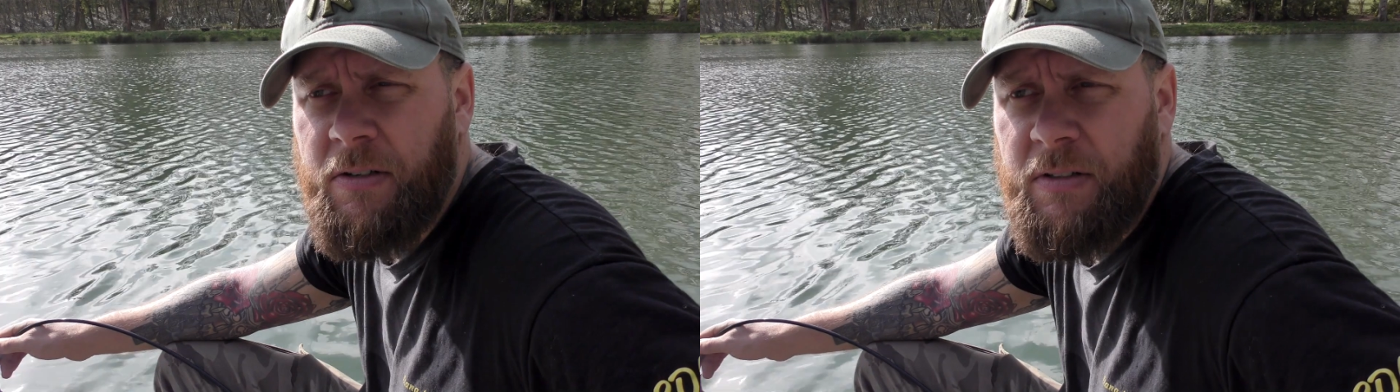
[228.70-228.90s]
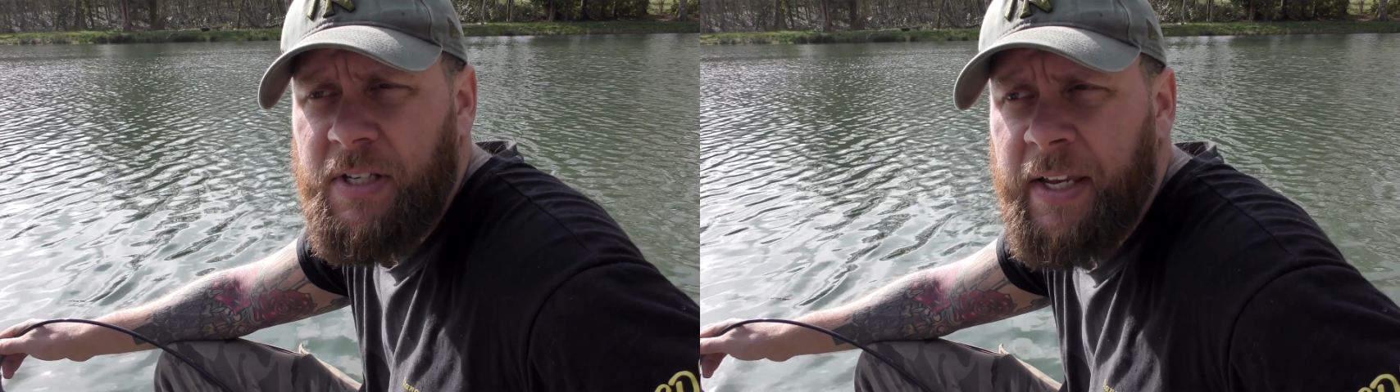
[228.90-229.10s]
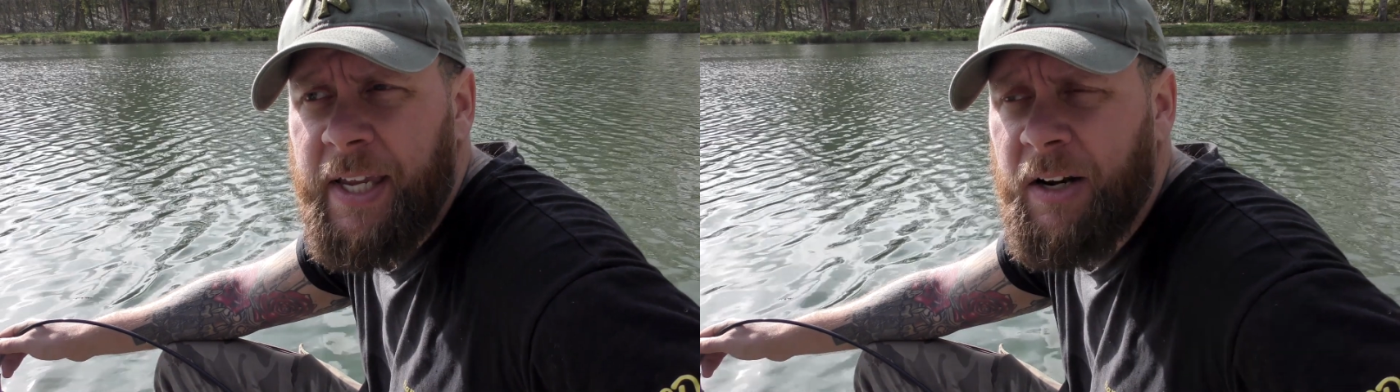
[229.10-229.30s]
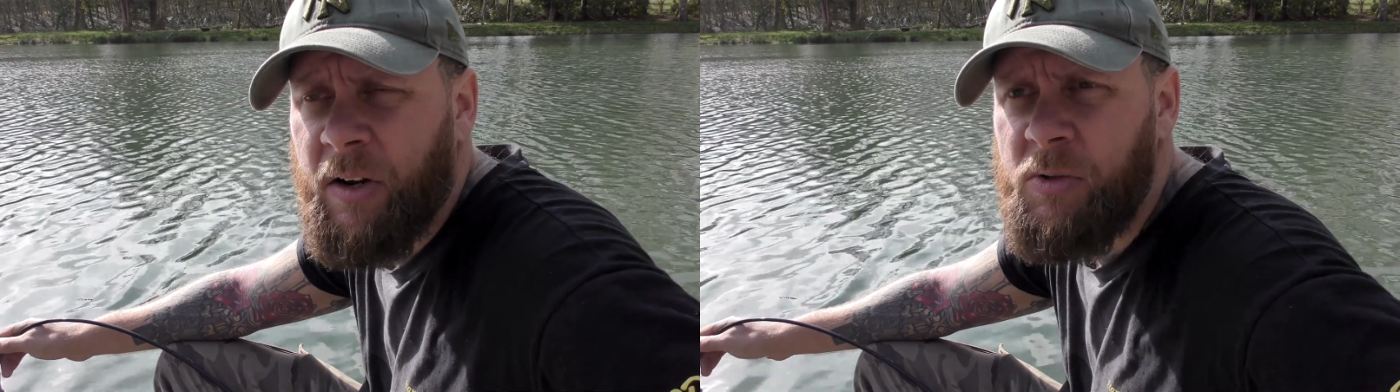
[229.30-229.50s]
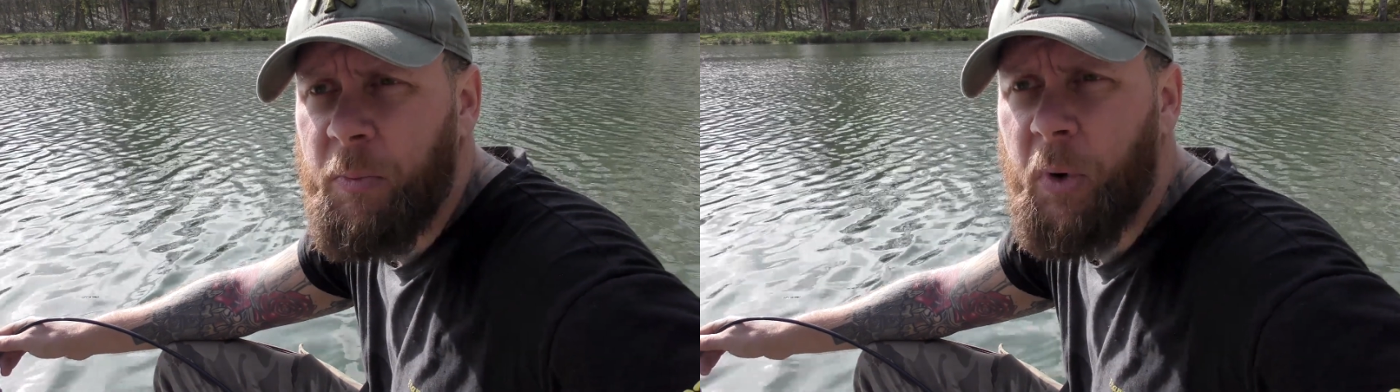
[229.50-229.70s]
not 10
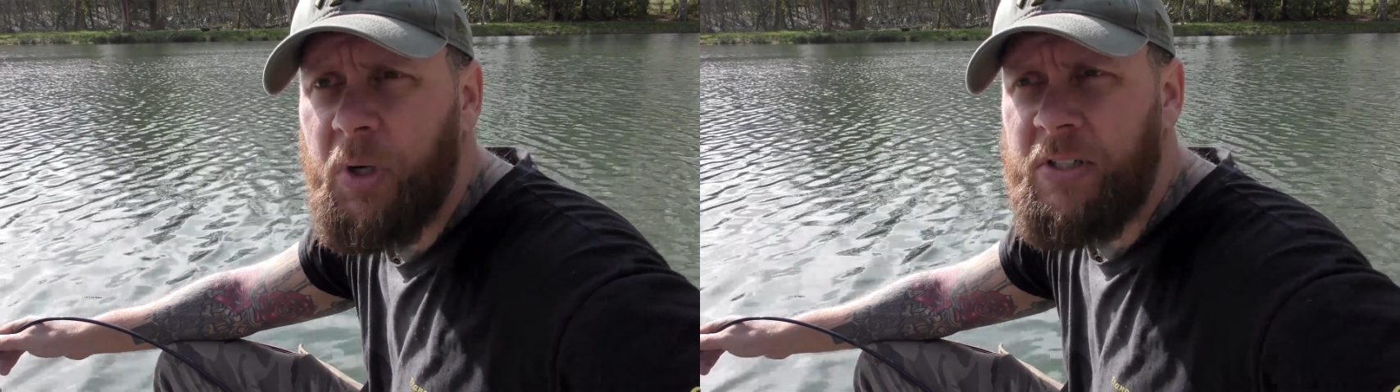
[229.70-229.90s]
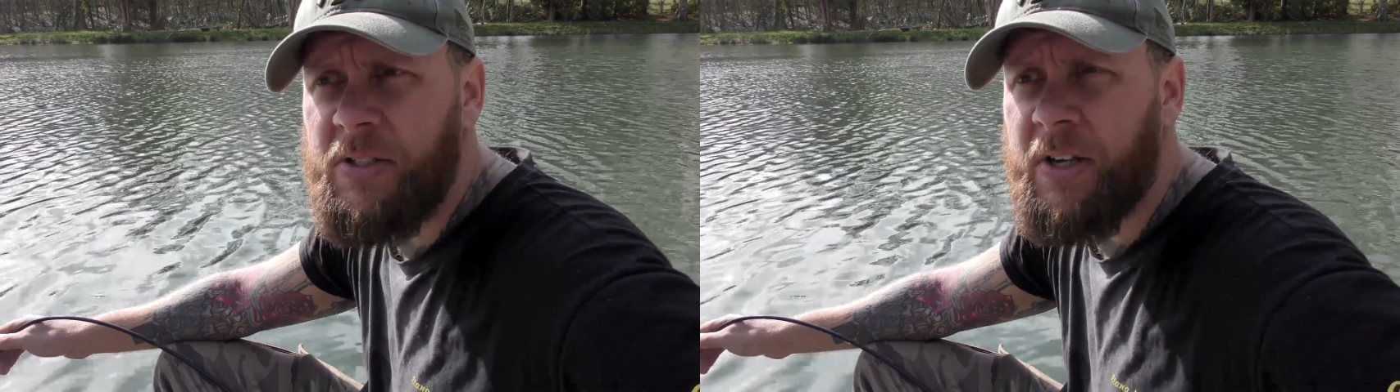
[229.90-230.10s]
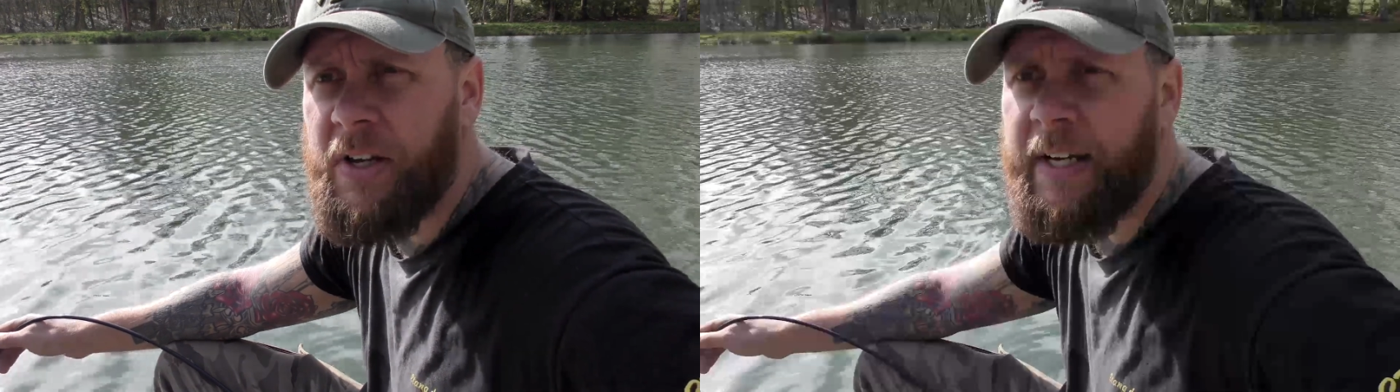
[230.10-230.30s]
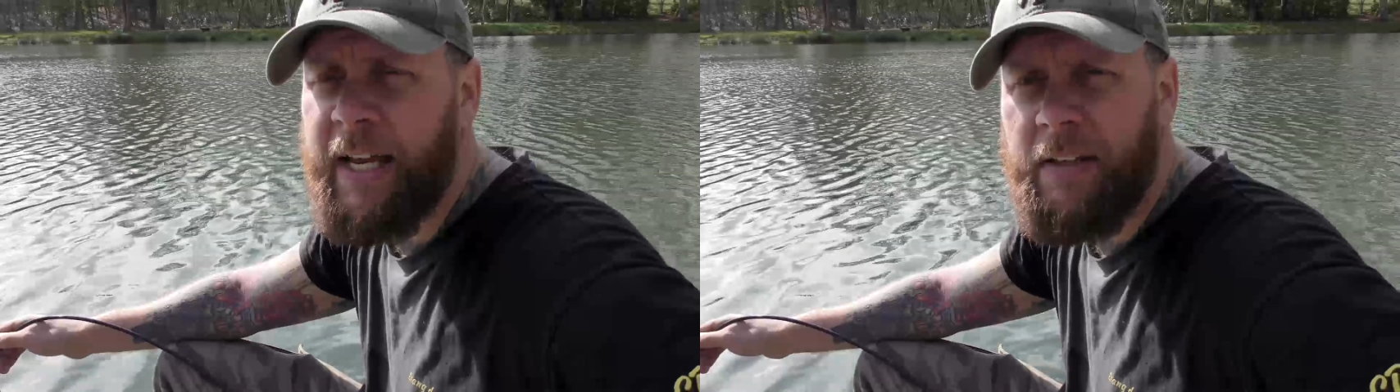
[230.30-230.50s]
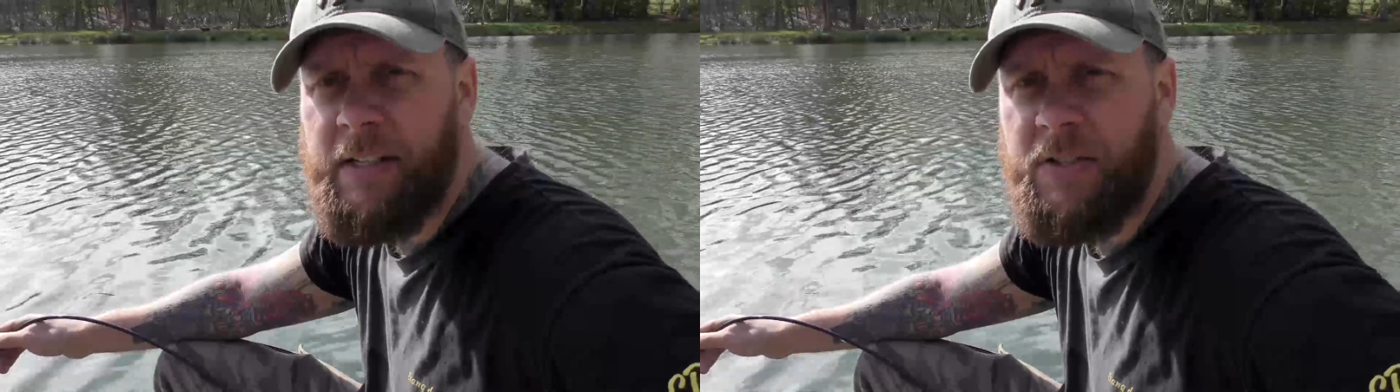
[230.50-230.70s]
kilos of boilies that are going
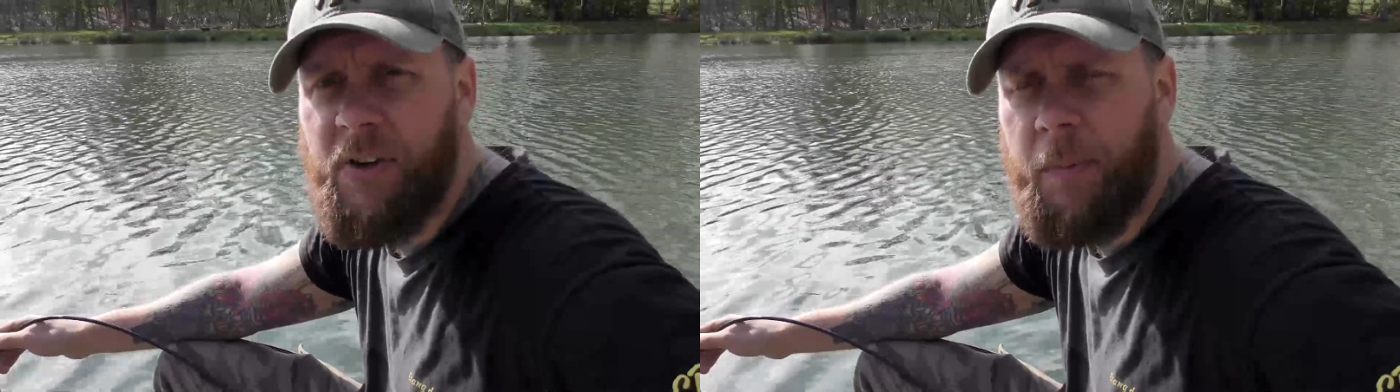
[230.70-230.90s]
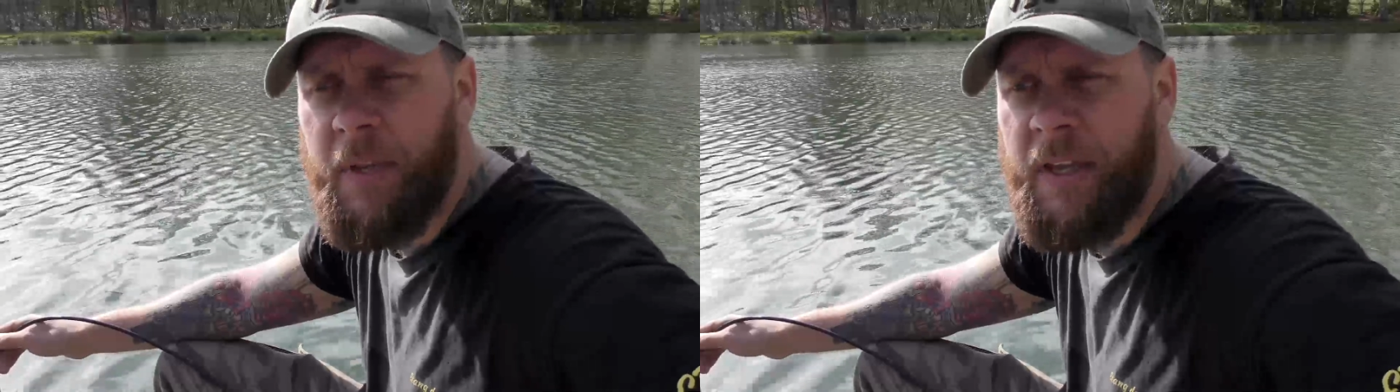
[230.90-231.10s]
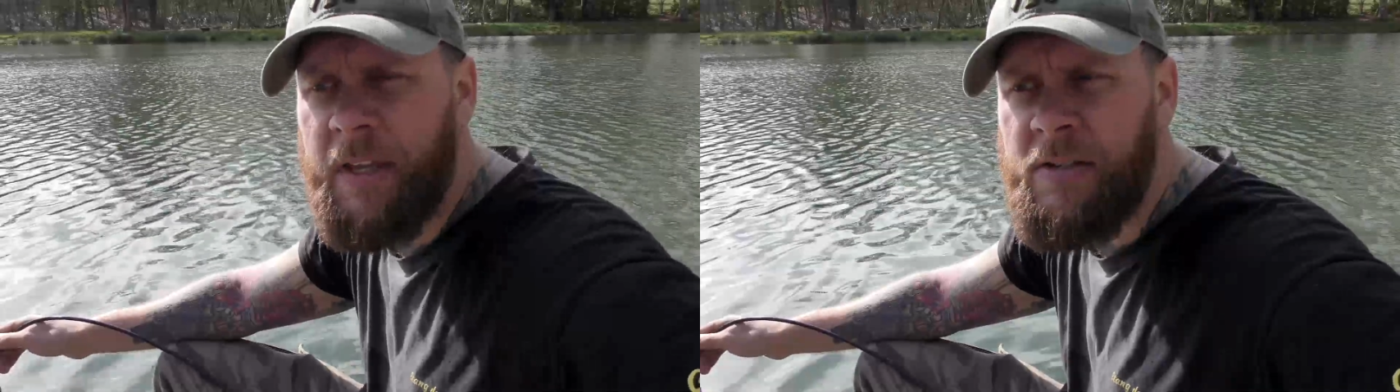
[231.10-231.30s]
out this time of year.